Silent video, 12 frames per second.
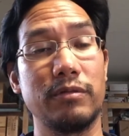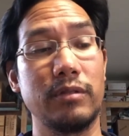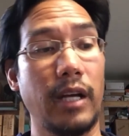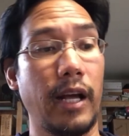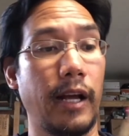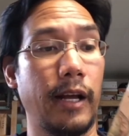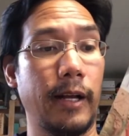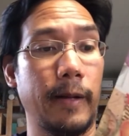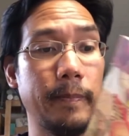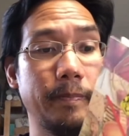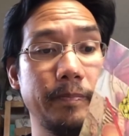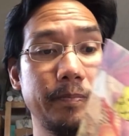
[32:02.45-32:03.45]

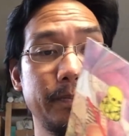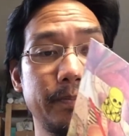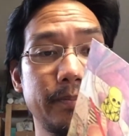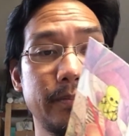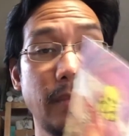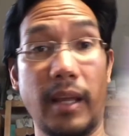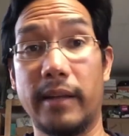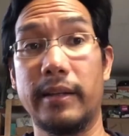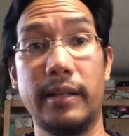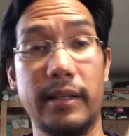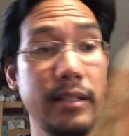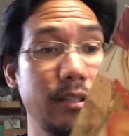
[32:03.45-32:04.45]
And it
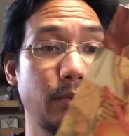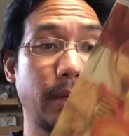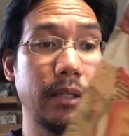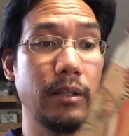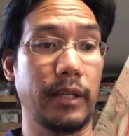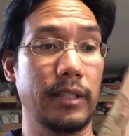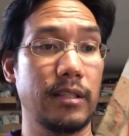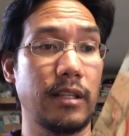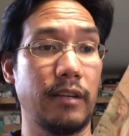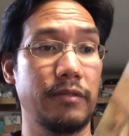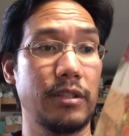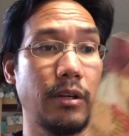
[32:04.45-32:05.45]
is great looking stuff.
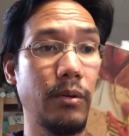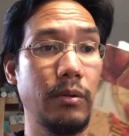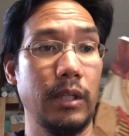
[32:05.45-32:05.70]
So